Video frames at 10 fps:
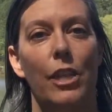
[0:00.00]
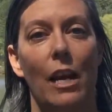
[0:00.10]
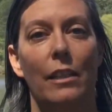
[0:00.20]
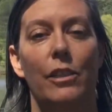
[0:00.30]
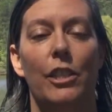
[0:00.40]

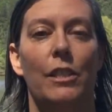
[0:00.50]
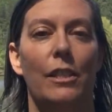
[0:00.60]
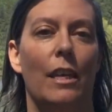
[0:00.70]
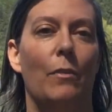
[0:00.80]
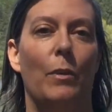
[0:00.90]
challenges
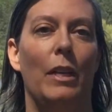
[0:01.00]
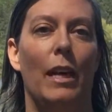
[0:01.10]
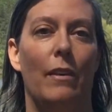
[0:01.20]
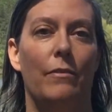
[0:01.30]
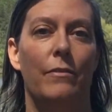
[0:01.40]
that we
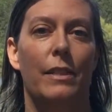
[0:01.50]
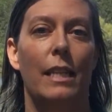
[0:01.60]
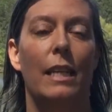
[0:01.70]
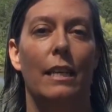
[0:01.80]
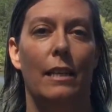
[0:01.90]
have
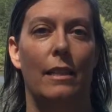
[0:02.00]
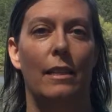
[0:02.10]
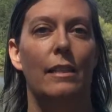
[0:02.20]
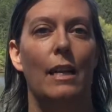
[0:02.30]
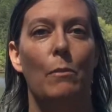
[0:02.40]
seen in
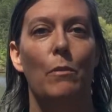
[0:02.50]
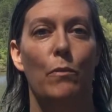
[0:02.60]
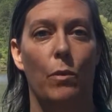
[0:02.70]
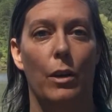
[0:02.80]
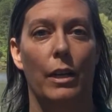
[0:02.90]
this type
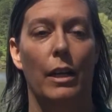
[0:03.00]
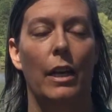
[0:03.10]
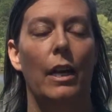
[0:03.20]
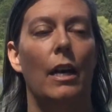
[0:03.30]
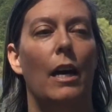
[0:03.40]
of work.
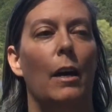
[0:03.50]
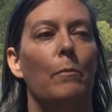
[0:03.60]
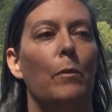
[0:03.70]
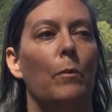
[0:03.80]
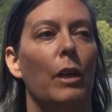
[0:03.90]

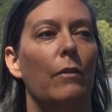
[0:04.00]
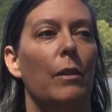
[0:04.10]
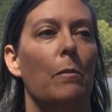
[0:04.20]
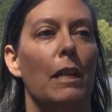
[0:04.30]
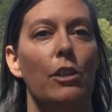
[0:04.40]
One of
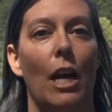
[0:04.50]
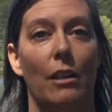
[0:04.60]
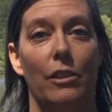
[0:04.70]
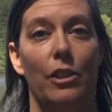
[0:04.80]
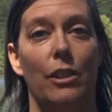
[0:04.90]
the main
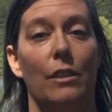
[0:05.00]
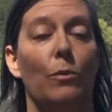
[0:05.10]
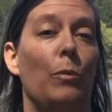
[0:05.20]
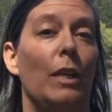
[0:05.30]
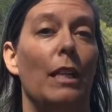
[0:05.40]
challenges
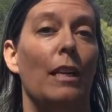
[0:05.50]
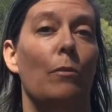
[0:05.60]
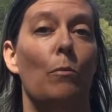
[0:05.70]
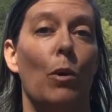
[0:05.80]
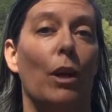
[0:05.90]
is we
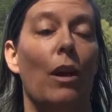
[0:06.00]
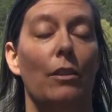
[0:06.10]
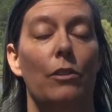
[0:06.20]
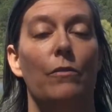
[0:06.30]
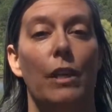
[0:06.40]
need more
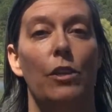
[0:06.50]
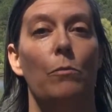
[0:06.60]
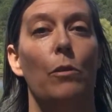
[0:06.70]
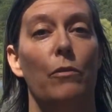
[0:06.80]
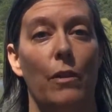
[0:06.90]

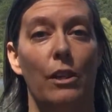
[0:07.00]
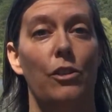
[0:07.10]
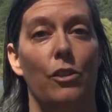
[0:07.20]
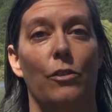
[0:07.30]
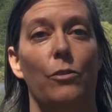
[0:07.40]
conservation
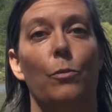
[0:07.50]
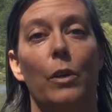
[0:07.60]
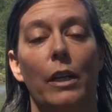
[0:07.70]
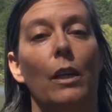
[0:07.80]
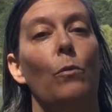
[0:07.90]
professionals
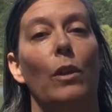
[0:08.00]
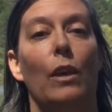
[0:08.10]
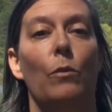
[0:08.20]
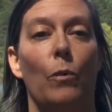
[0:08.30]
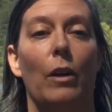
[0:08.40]
working
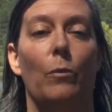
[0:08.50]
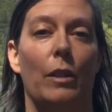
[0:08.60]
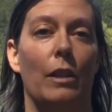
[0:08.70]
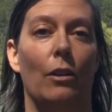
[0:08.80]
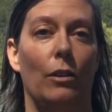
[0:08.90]
one-on-one
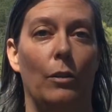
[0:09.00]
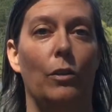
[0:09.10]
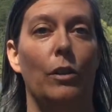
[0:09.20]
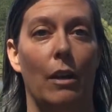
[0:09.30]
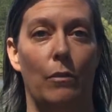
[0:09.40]
with their
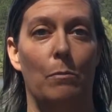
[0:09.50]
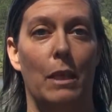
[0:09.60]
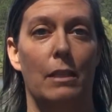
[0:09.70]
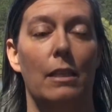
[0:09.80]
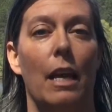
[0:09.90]
local
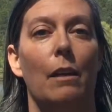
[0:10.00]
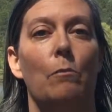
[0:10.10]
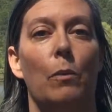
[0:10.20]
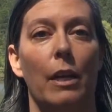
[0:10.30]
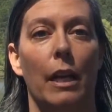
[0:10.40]
governments
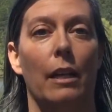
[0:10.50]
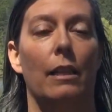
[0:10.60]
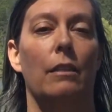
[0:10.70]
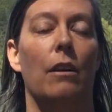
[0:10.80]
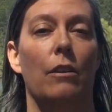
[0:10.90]
and bringing
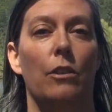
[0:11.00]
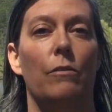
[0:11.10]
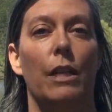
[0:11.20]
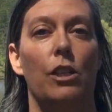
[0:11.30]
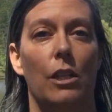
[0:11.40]
this
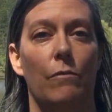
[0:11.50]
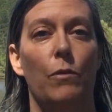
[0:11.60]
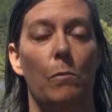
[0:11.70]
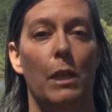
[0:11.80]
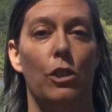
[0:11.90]
conservation
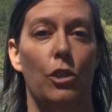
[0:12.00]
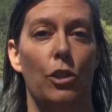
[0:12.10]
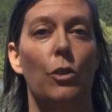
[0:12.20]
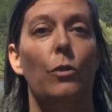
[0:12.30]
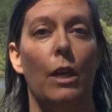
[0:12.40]
information
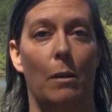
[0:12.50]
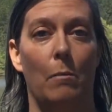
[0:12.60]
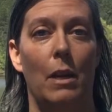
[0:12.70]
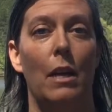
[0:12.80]
to them.